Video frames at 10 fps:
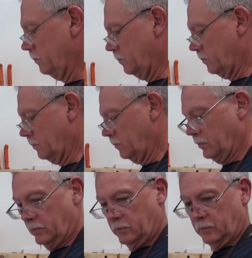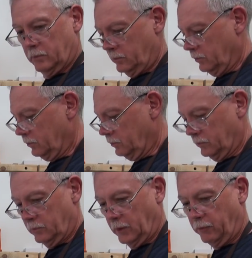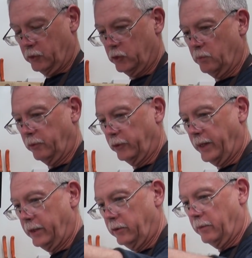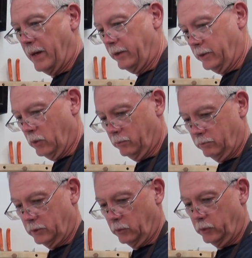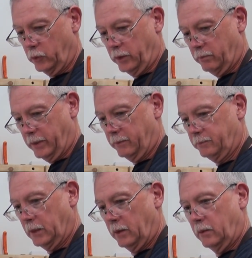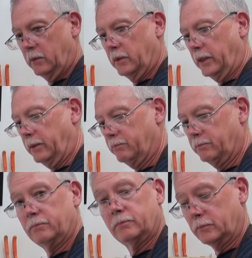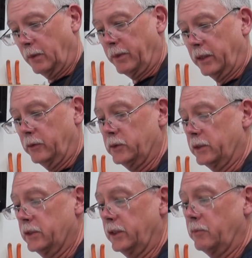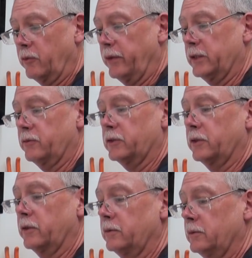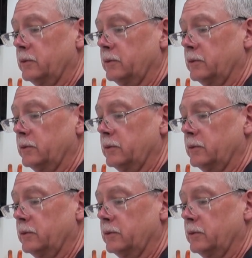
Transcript: If you're super anal about it, don't do it. But I'm not gonna lose any sleep over it, that's for sure.